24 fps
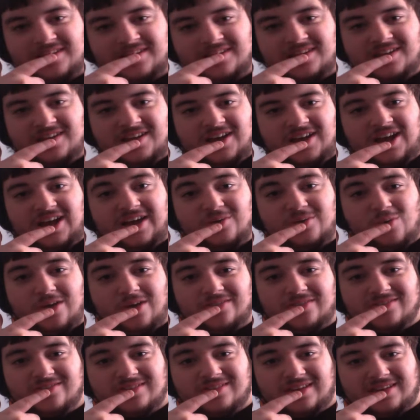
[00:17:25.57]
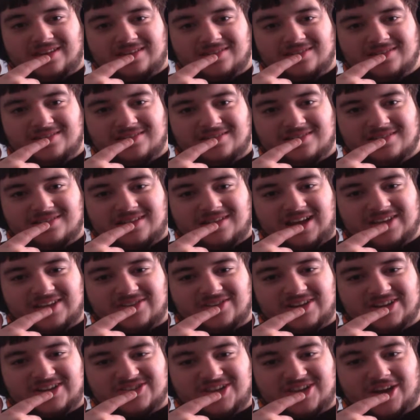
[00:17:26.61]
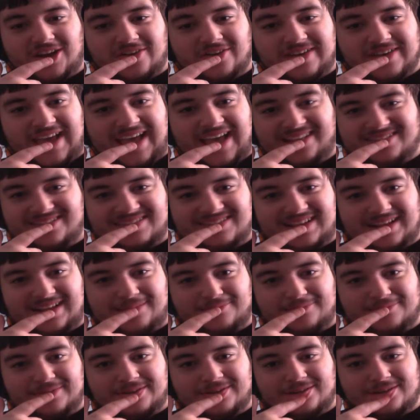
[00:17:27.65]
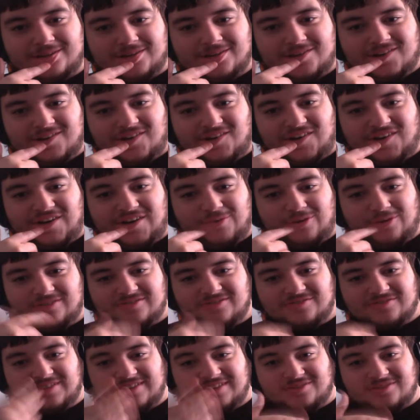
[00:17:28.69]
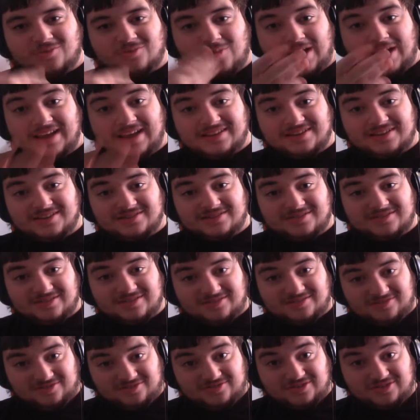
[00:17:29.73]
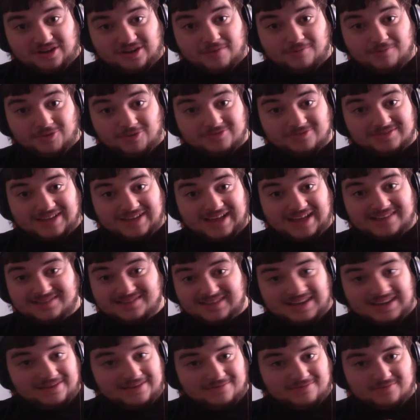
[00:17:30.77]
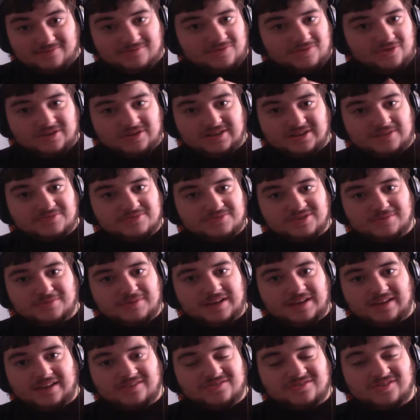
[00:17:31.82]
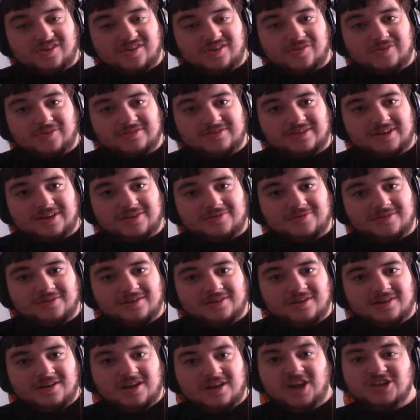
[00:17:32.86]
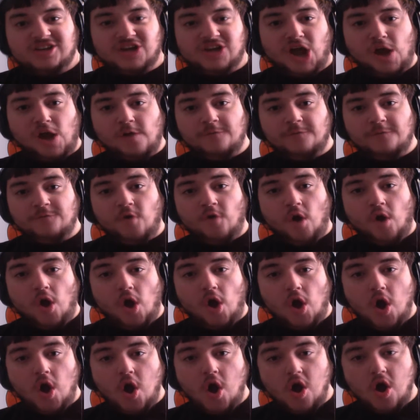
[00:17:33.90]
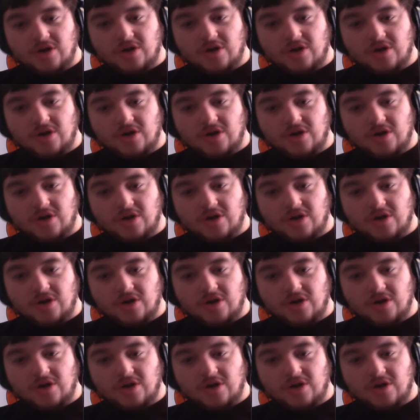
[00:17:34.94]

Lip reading: I wonder. I don't actually own a headset, but I wonder if there's a way that you can use like a modern headset, hook it up to your PS2, and you go for.